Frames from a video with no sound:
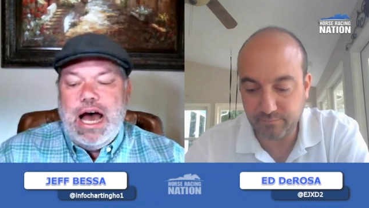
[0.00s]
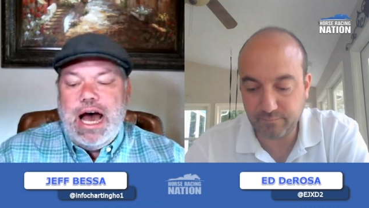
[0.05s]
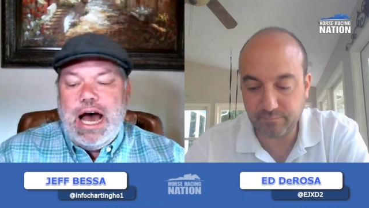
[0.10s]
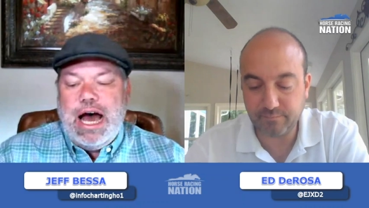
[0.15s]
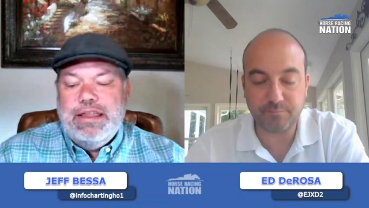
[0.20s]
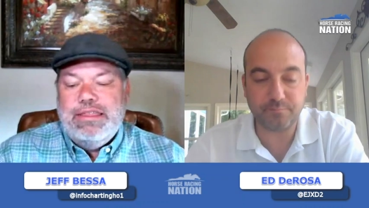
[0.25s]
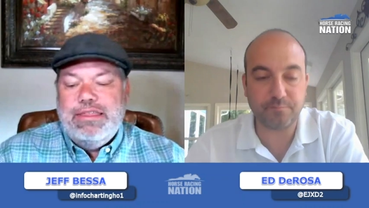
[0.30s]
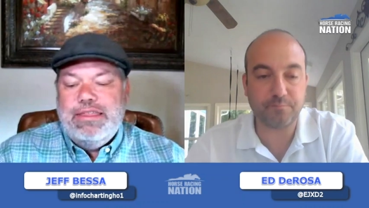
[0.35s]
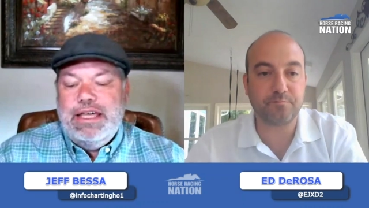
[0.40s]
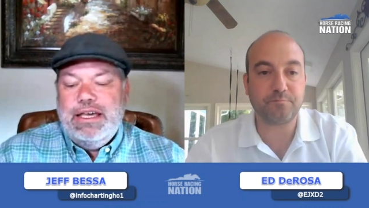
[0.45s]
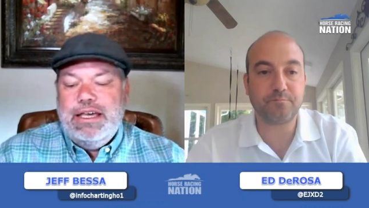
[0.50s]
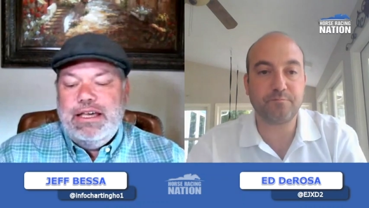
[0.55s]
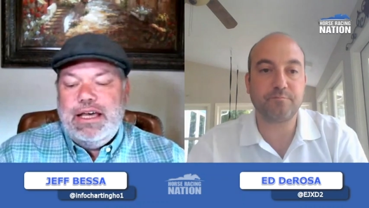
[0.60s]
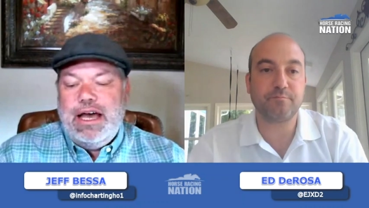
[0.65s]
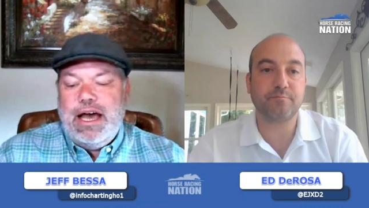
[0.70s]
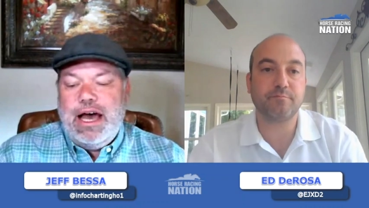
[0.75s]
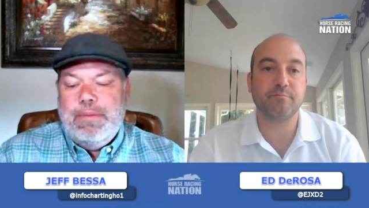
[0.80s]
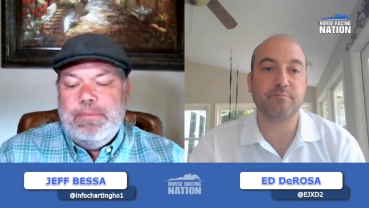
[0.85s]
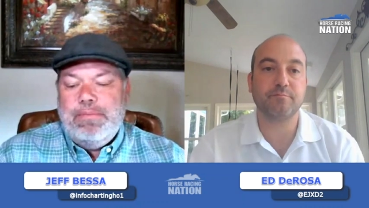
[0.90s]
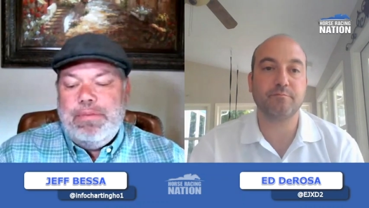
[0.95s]
Speaker 1: I think
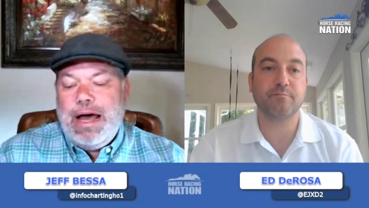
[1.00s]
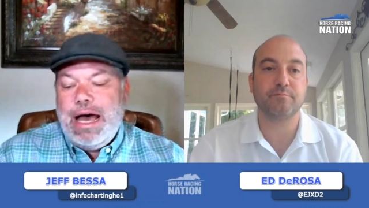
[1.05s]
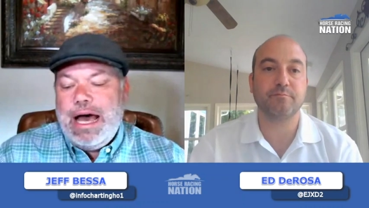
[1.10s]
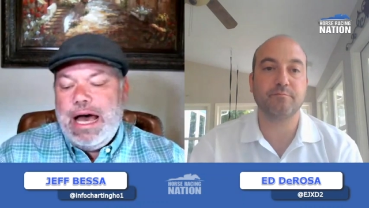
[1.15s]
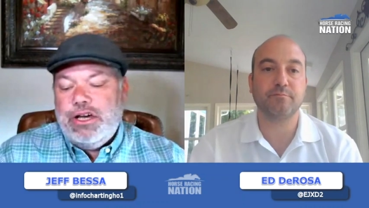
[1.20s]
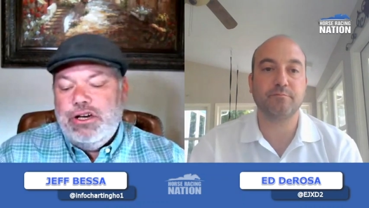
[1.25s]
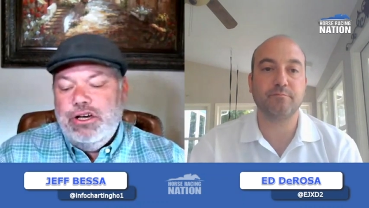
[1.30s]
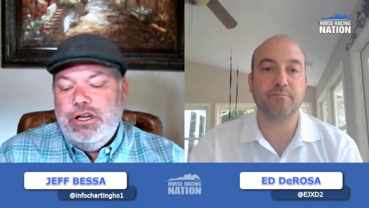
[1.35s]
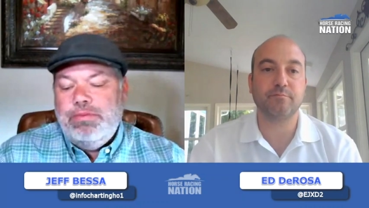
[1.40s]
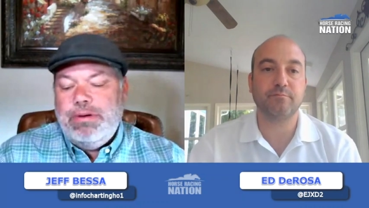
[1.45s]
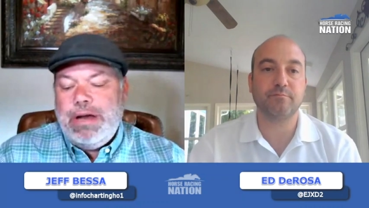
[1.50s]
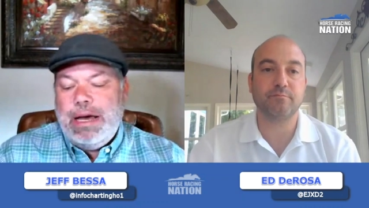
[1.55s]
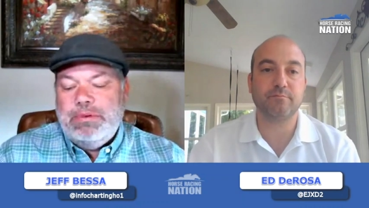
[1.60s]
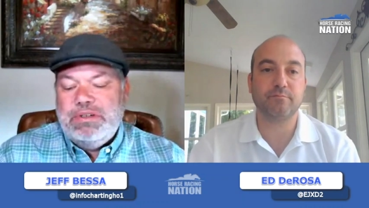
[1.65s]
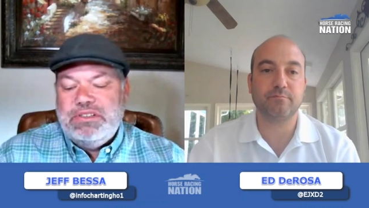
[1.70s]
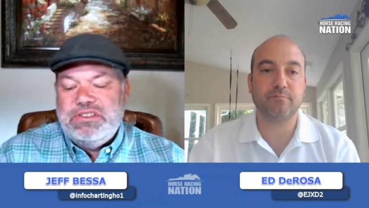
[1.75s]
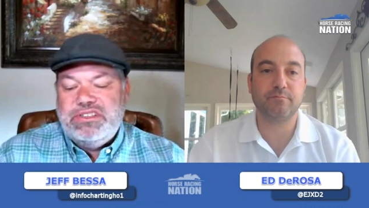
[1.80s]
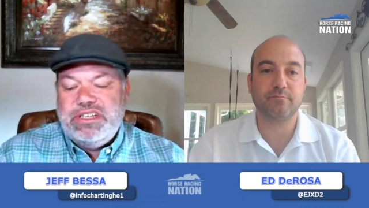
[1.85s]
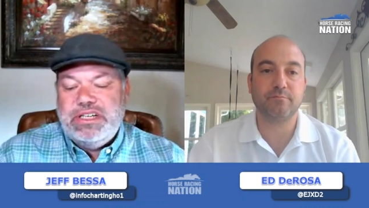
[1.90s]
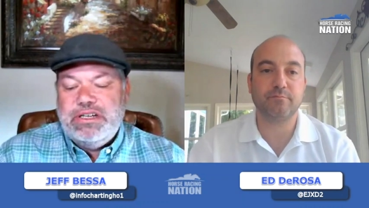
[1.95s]
I pro- I could
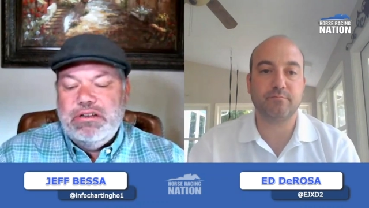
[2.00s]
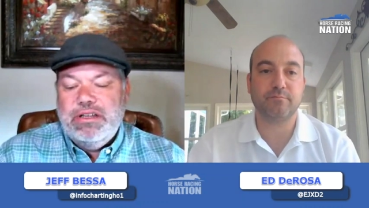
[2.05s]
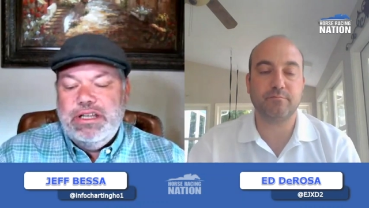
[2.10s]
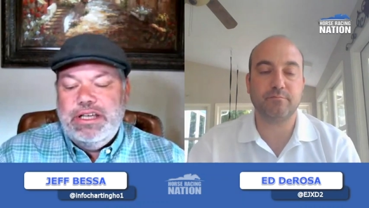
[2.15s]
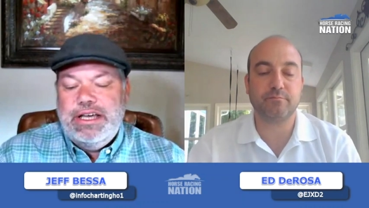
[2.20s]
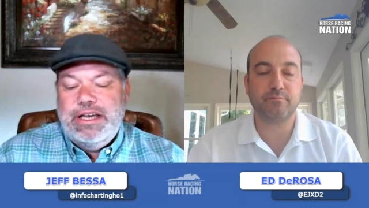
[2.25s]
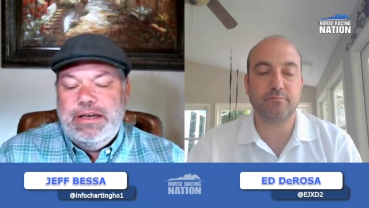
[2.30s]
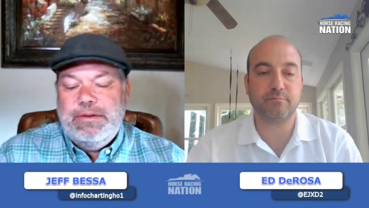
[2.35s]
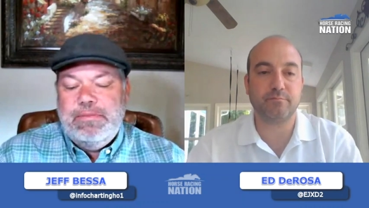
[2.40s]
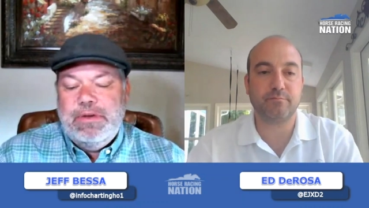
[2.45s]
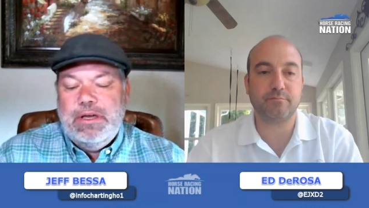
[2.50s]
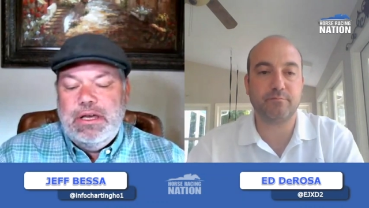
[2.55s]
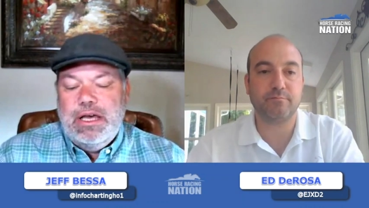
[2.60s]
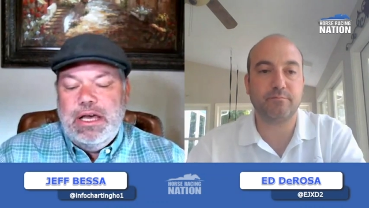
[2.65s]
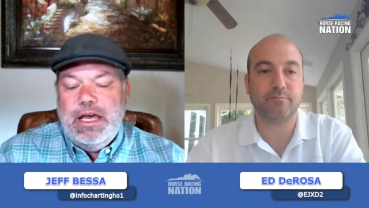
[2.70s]
probably single him.